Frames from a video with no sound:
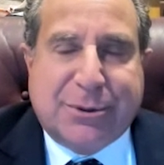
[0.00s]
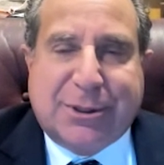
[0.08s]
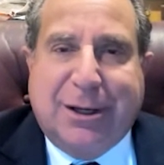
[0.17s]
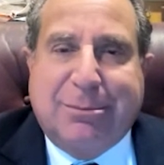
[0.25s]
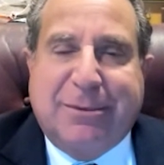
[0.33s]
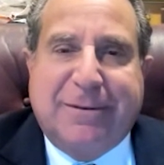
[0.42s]

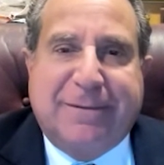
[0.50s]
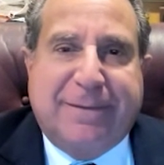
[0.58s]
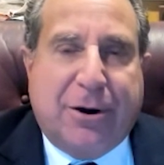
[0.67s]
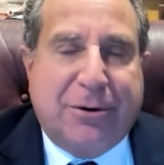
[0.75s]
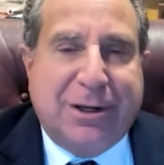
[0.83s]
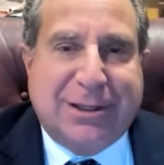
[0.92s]
can be
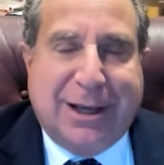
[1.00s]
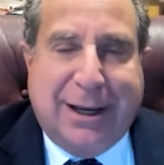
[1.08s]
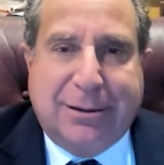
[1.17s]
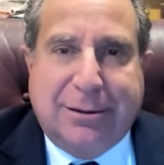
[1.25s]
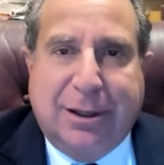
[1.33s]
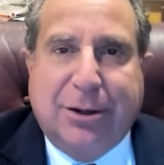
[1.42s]
very
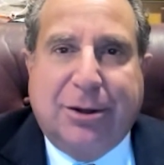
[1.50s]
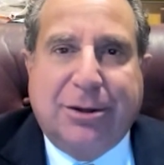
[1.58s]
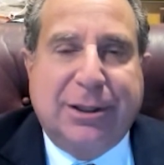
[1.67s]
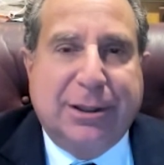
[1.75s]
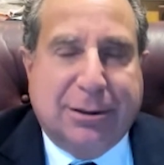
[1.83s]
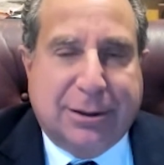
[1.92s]
tight and
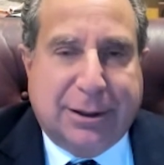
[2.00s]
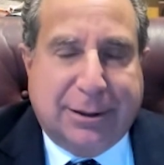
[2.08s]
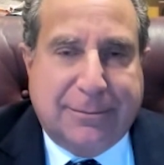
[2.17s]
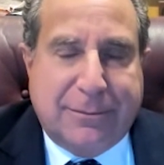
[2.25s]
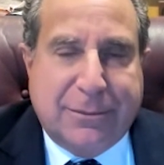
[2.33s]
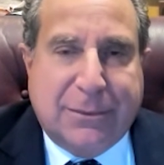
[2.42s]

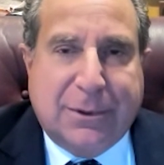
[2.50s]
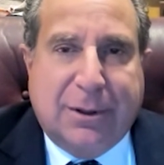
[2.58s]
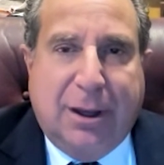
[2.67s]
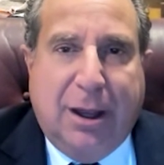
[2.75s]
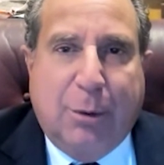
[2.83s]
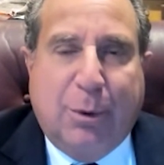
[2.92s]
unyielding.
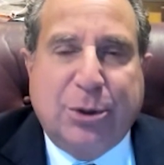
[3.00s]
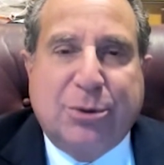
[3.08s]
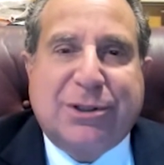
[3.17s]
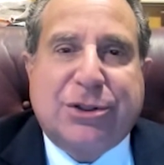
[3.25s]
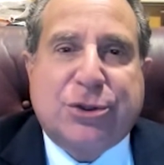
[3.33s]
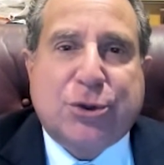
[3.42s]
And when you
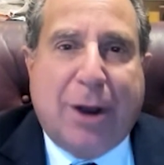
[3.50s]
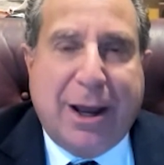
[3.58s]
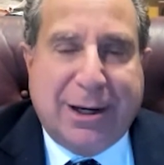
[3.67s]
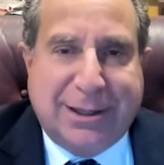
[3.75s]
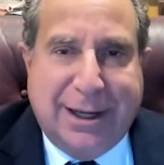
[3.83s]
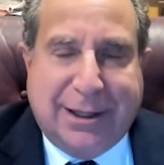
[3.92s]
try
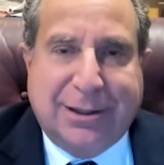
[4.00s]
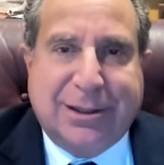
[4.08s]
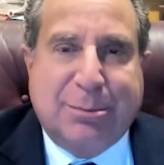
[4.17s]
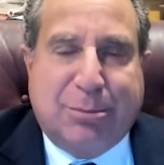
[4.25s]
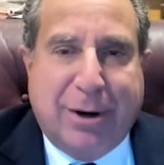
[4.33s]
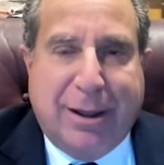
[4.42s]
to take a
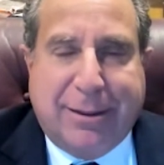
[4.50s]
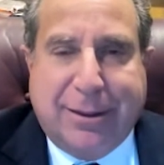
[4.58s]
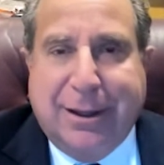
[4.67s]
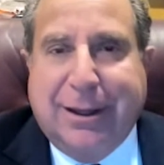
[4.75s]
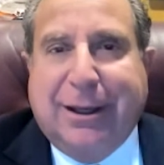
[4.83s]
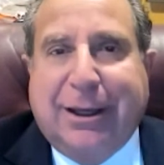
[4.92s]
deep breath,
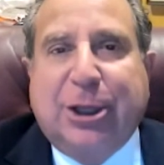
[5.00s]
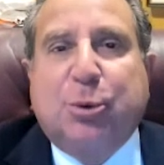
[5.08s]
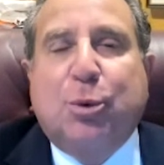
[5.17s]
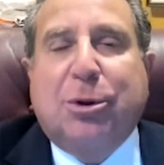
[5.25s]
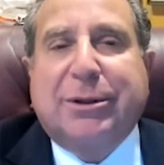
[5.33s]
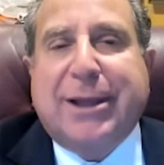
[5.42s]
it
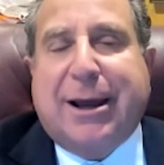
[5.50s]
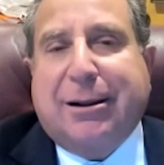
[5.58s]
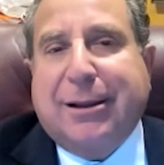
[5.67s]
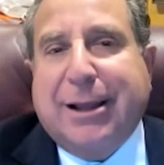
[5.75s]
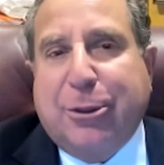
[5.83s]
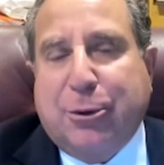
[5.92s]
will not
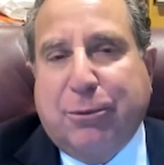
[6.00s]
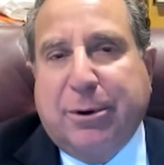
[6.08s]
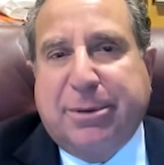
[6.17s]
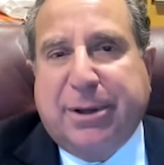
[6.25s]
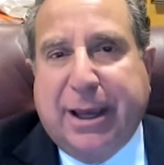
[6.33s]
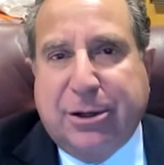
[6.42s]
allow the
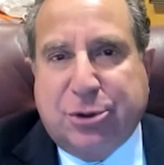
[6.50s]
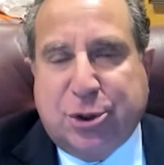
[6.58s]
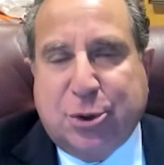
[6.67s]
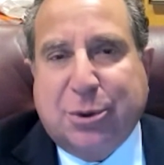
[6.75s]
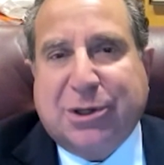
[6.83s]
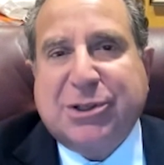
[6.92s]
rib cage
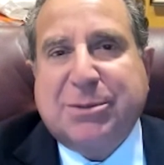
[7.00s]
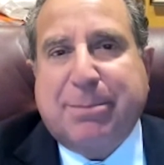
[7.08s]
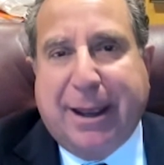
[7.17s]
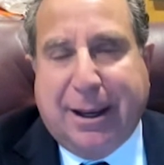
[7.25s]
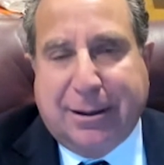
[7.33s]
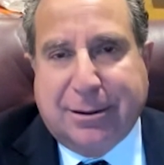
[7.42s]
to
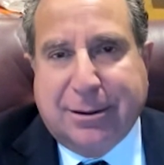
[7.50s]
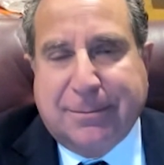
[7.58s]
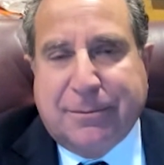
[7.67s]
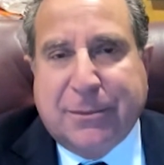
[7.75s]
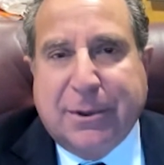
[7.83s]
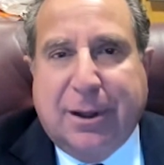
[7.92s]
expand.
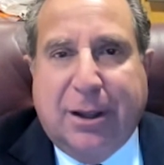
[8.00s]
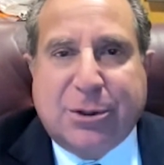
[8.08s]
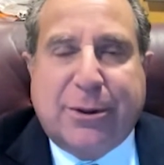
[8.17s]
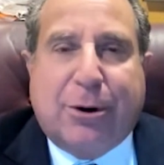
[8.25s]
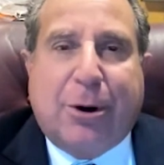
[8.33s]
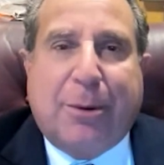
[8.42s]
And so
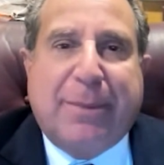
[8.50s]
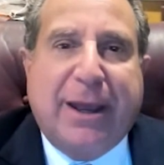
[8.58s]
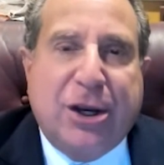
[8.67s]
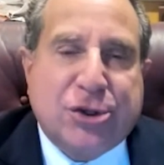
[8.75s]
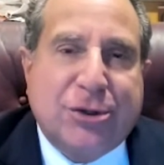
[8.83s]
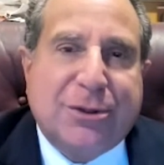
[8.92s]
there are
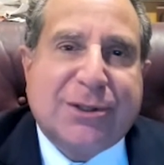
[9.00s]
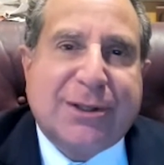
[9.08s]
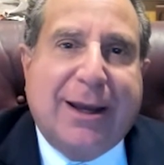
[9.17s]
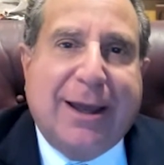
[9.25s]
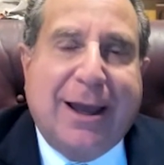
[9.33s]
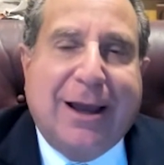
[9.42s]
patients
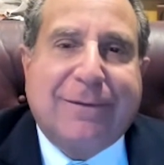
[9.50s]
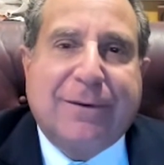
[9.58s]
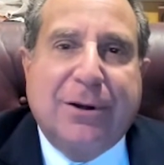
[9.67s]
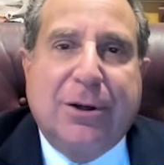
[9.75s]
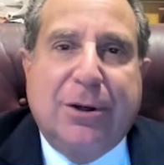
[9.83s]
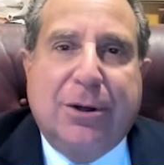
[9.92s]
that have
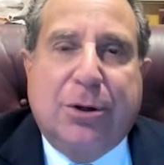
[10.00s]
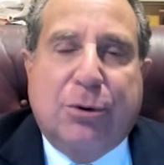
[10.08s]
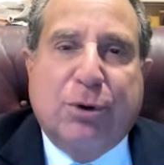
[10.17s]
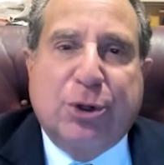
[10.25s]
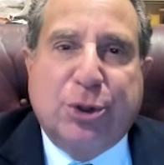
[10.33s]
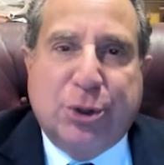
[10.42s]

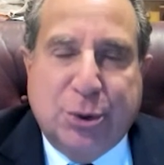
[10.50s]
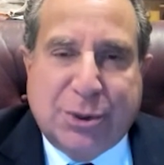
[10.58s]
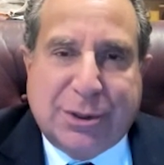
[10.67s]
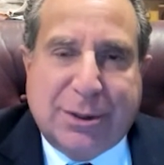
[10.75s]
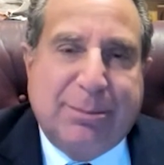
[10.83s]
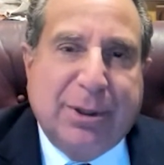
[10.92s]

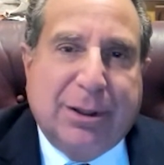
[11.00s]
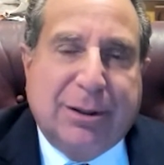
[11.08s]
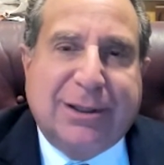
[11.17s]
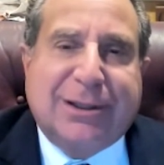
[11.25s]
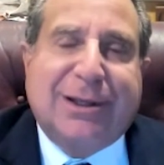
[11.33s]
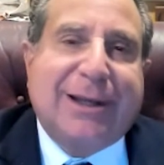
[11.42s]
reduced
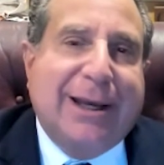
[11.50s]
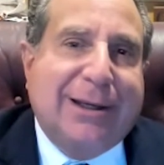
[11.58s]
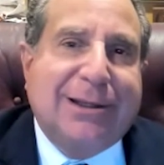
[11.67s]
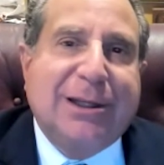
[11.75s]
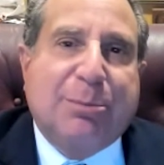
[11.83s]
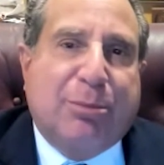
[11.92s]
ability to take
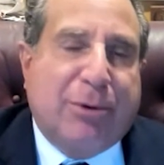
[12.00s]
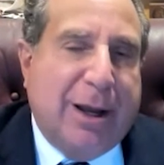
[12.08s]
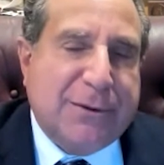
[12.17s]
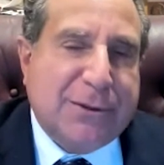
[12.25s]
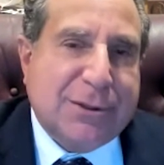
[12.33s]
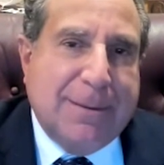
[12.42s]
deep
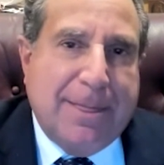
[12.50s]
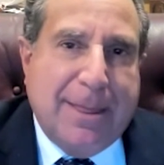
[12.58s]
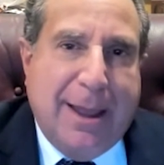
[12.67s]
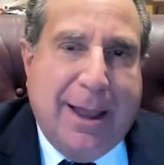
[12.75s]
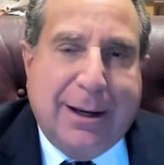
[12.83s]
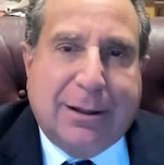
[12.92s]
breaths,
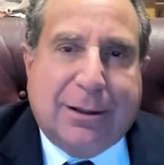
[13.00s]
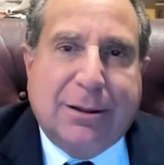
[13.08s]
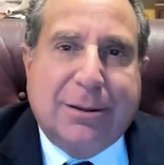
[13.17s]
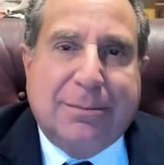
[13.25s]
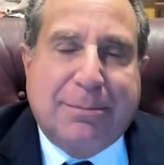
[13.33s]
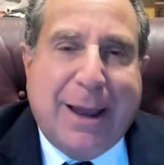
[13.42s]
and it can
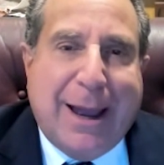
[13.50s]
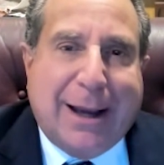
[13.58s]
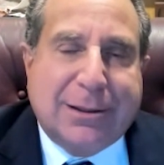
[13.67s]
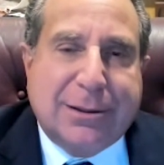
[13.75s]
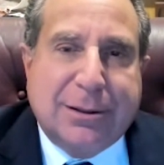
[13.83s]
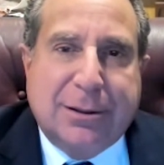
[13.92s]

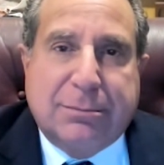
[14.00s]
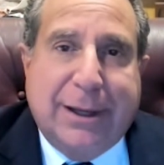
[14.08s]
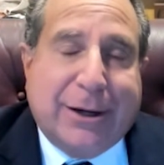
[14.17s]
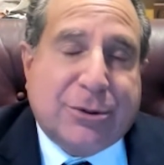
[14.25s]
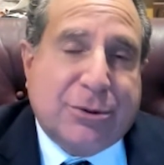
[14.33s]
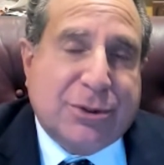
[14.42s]
impact
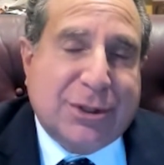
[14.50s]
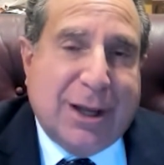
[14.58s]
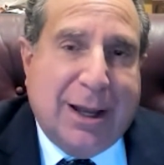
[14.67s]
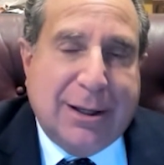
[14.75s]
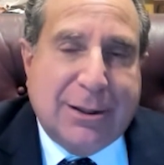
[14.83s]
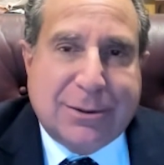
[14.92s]

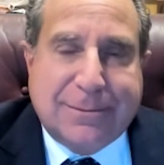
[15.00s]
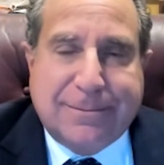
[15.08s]
exercise,